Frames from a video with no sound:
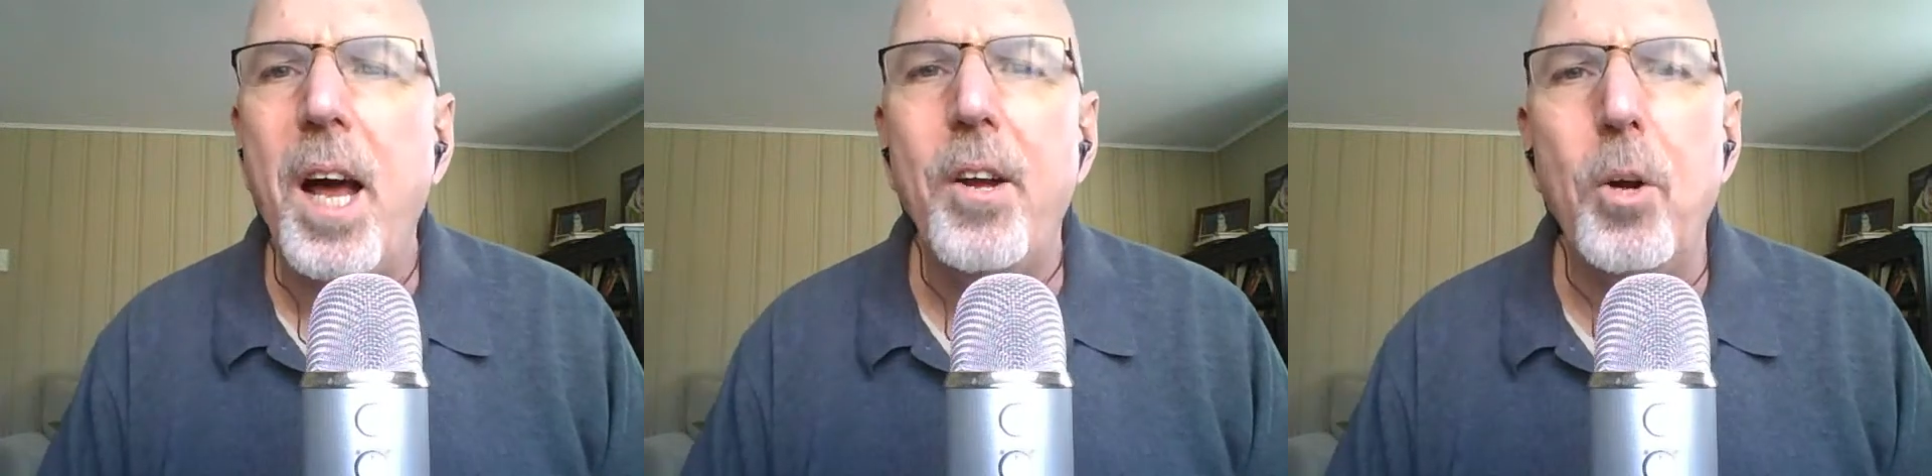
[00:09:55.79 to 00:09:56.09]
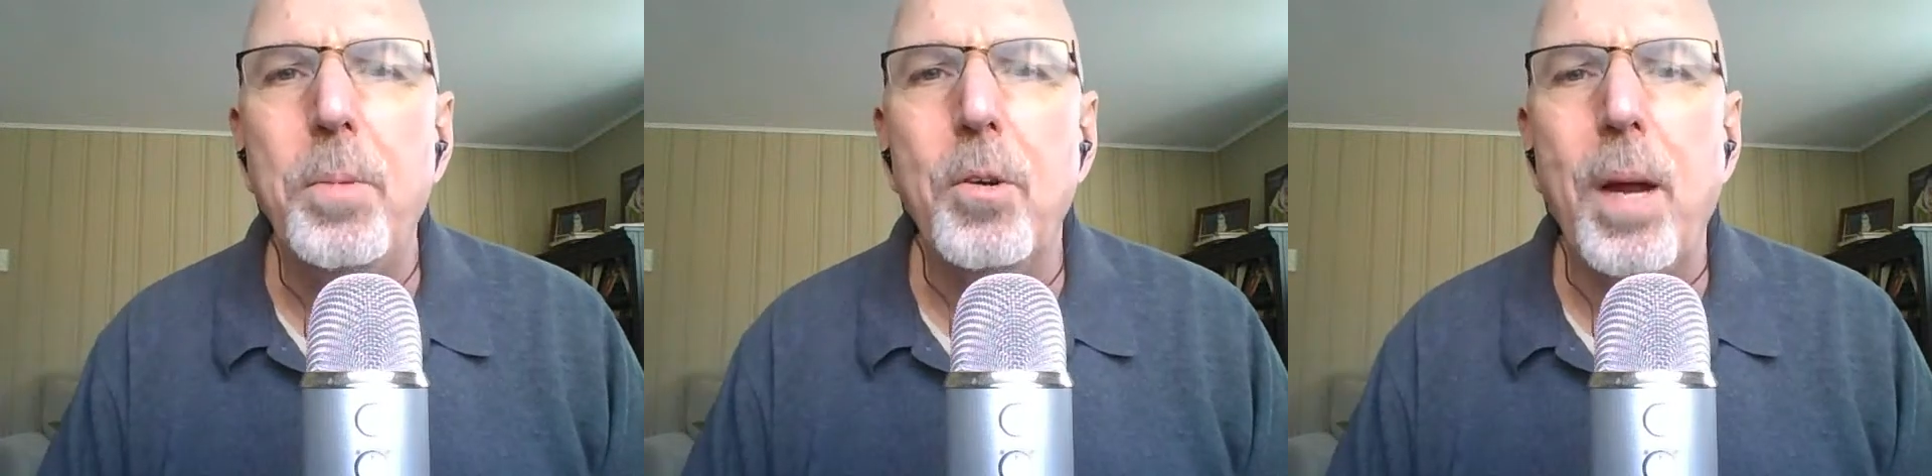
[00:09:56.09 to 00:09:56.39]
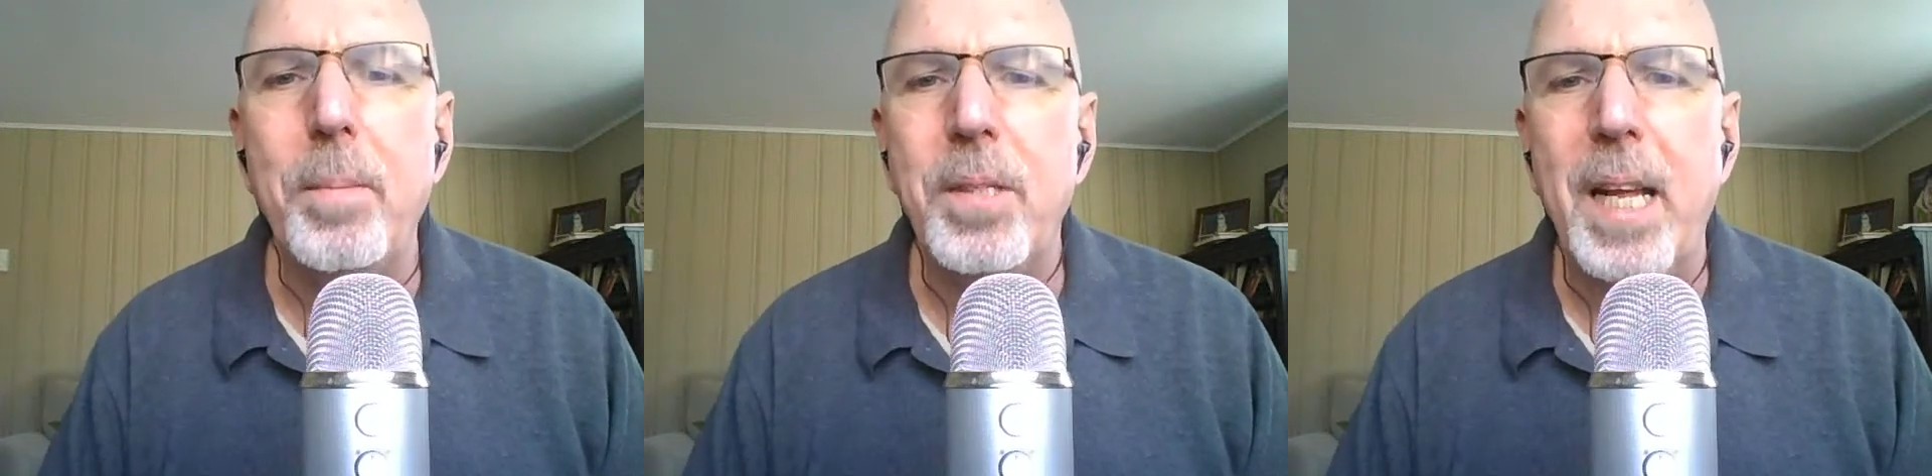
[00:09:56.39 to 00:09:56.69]
I hope
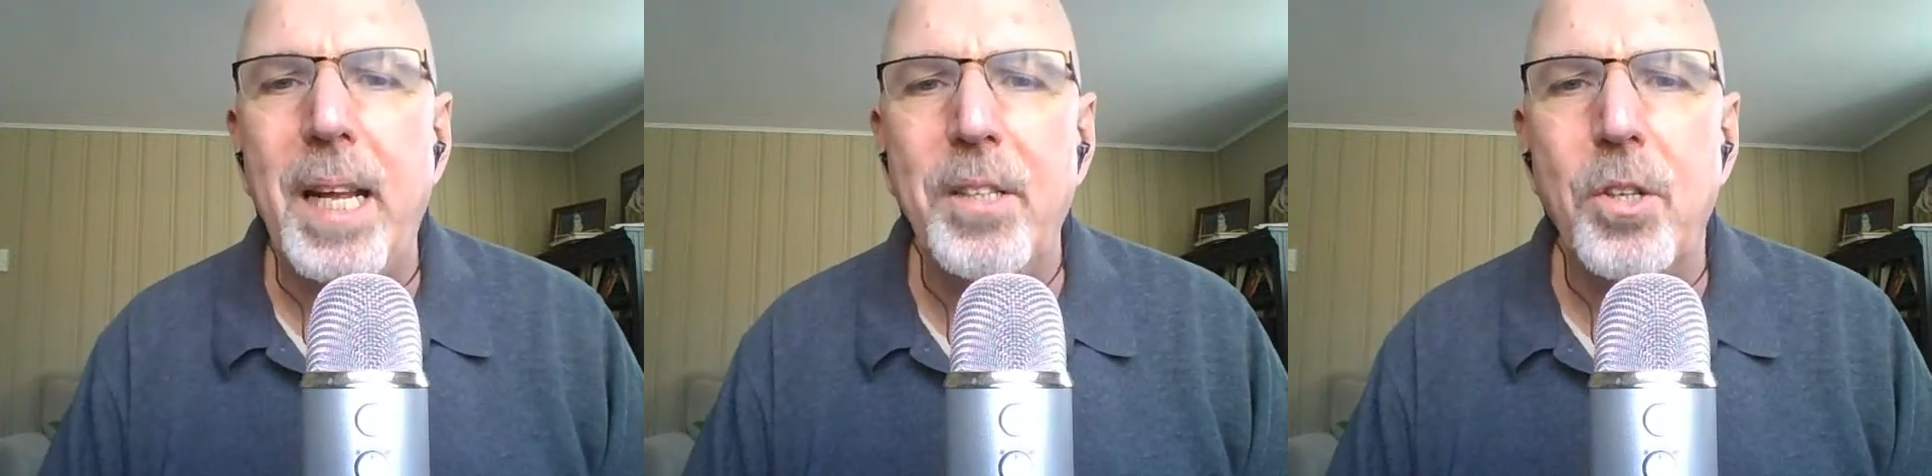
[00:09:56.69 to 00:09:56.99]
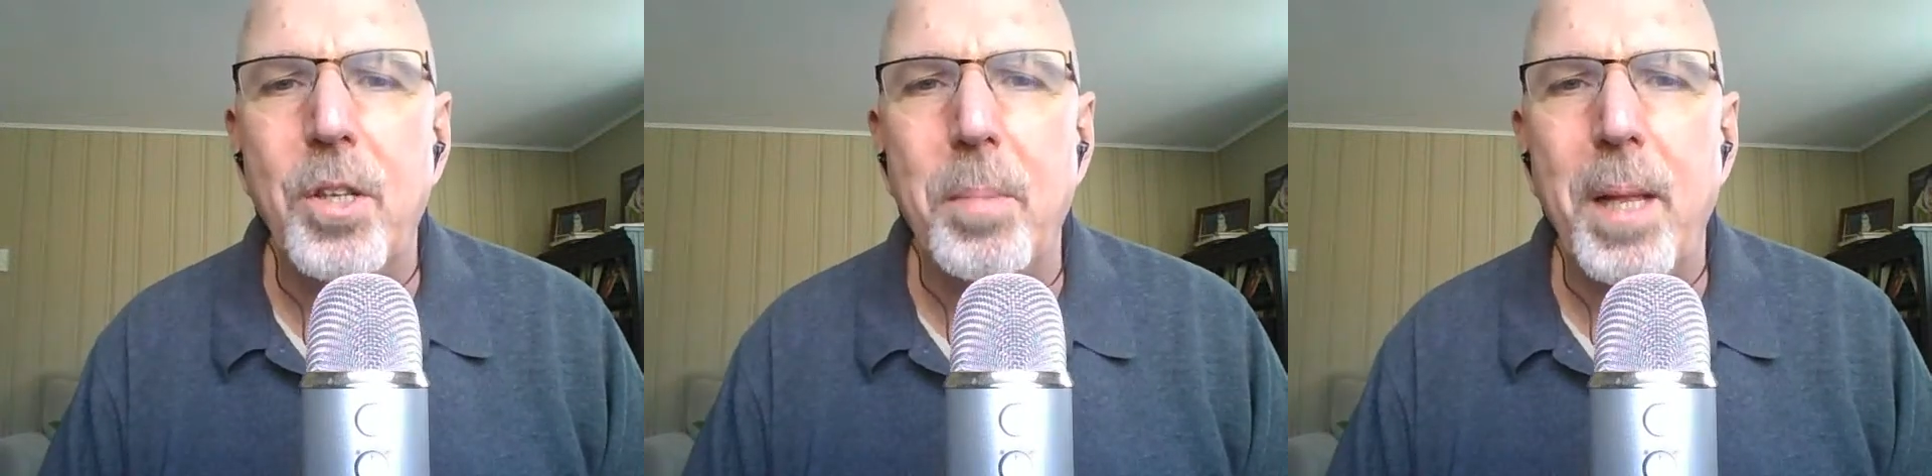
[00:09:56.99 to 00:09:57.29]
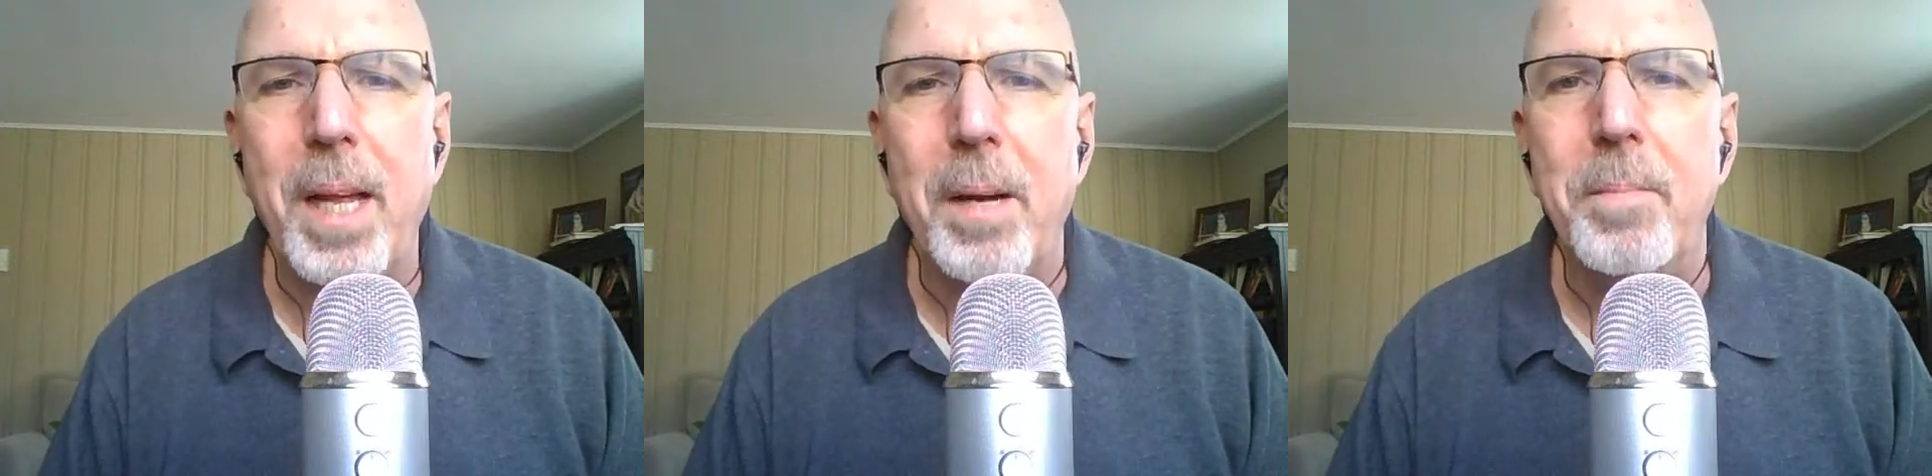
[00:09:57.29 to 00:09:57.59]
you're able to enter the
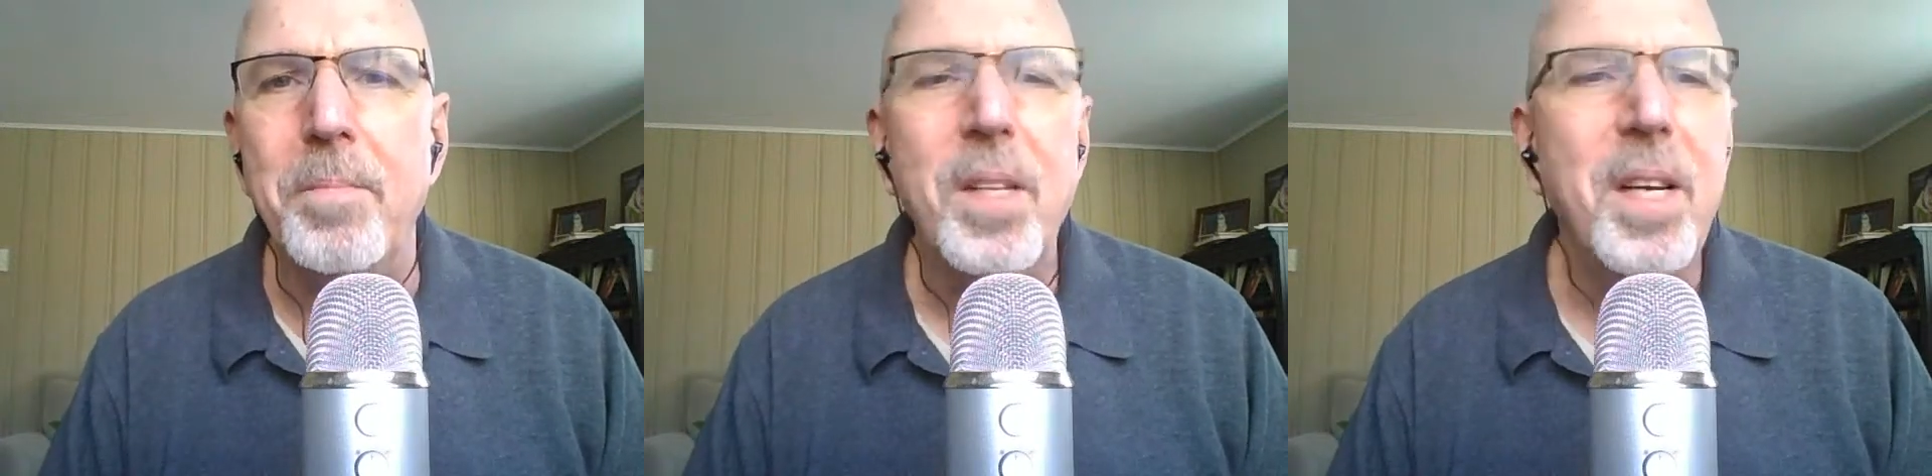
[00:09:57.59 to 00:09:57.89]
blab.